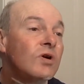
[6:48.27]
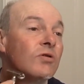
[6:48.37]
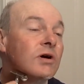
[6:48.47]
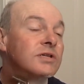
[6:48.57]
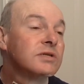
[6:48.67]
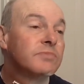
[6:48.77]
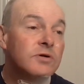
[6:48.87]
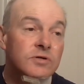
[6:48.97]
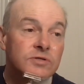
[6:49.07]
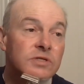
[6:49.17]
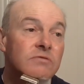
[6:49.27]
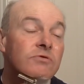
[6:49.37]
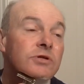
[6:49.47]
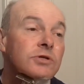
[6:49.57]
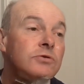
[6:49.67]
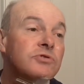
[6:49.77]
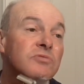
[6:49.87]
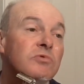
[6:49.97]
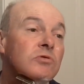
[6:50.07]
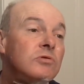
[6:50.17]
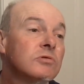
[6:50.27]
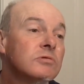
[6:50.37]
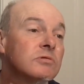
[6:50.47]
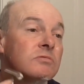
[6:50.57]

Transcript: Oh, I suppose they were usable,